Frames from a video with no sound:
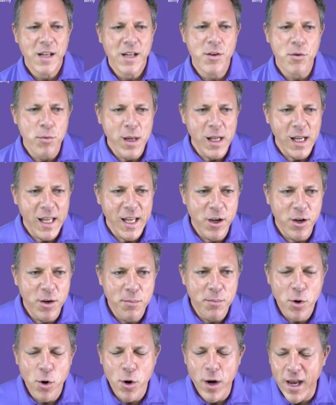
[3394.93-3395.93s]
A really good
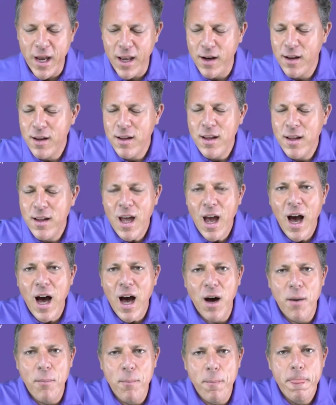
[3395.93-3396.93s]
point.
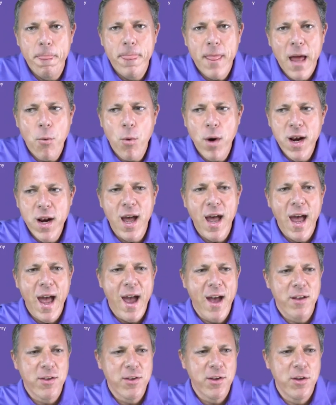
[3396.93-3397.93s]
Um, I want to
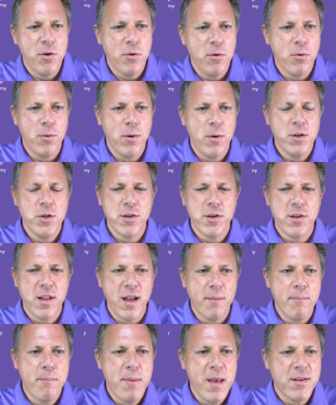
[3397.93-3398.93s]
ask you just
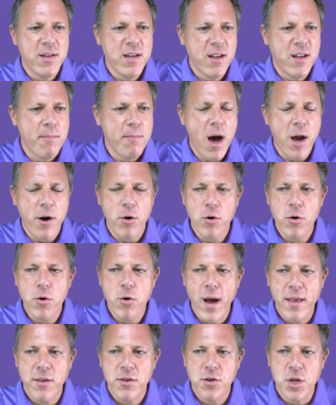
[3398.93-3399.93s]
a business model
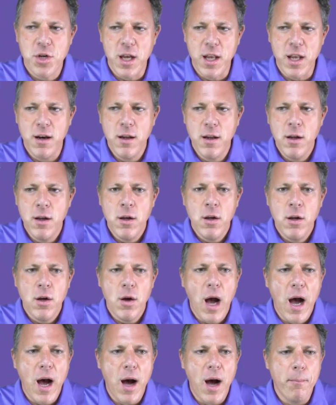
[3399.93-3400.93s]
question.
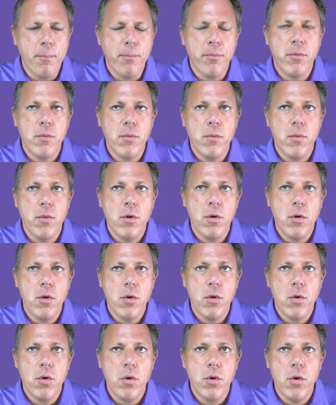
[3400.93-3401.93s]
Um,
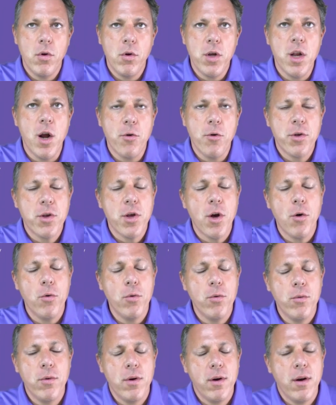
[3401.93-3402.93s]
you know,
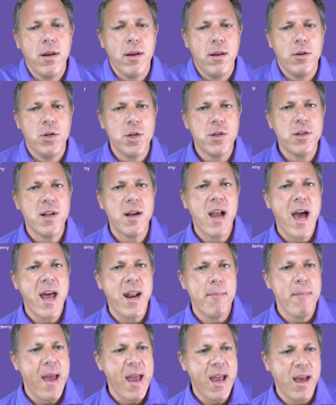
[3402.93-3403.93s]
so just to kind of
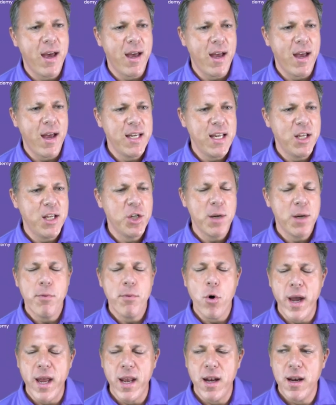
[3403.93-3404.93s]
make a, a, teaching
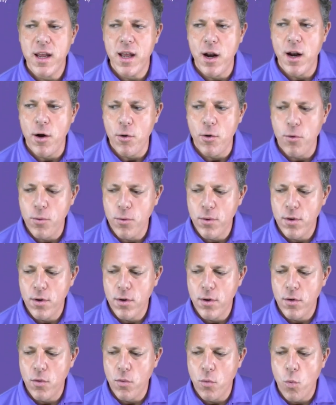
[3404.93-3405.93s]
point, you know,
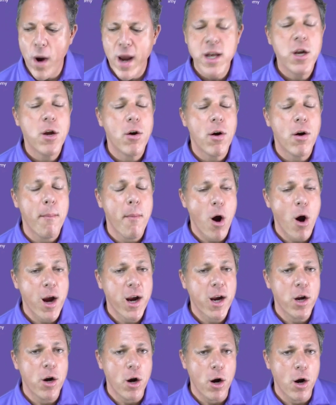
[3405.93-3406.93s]
when you're a
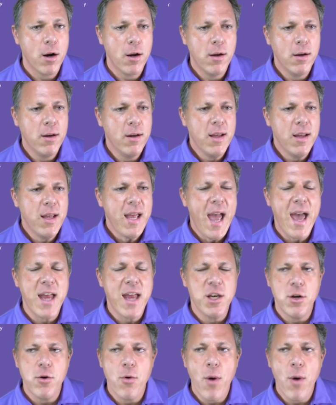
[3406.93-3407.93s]
marketer
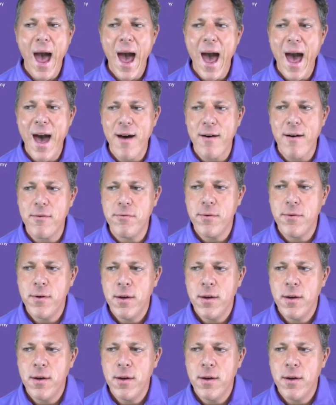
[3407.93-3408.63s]
and you have